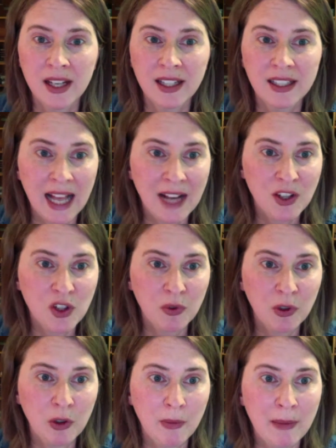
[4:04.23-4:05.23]

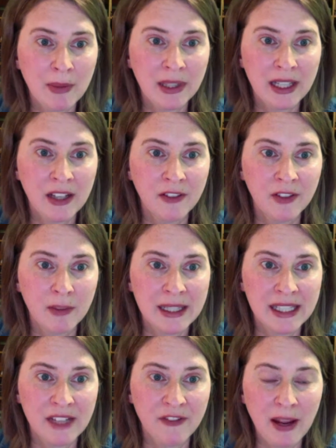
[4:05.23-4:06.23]
classroom, I believe. Let me
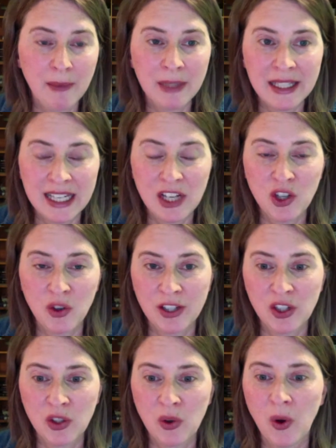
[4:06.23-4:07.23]
see, family, teacher, and
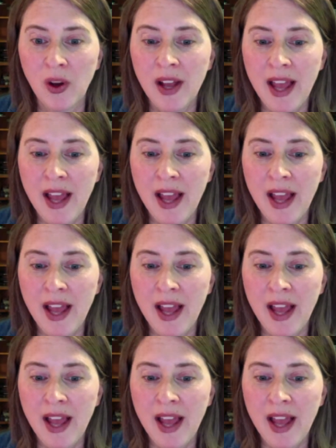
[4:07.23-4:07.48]
school.